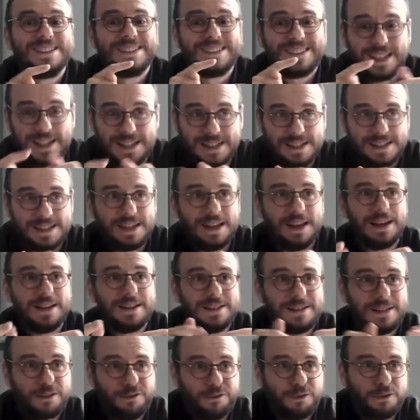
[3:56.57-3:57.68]
testing
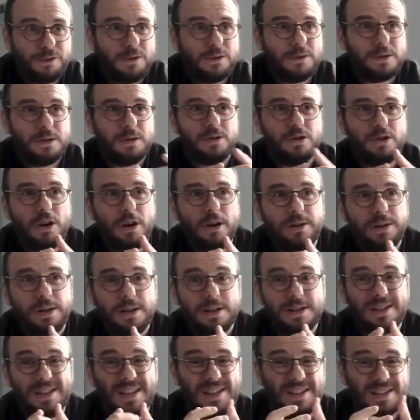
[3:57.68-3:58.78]
different user
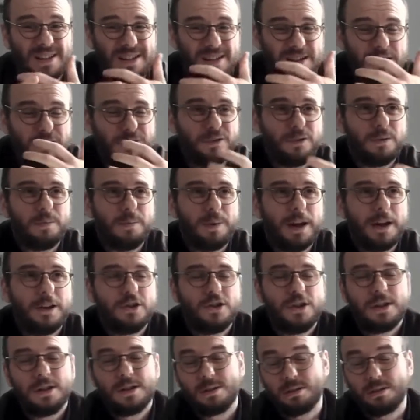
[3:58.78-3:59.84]
journeys, testing different pages.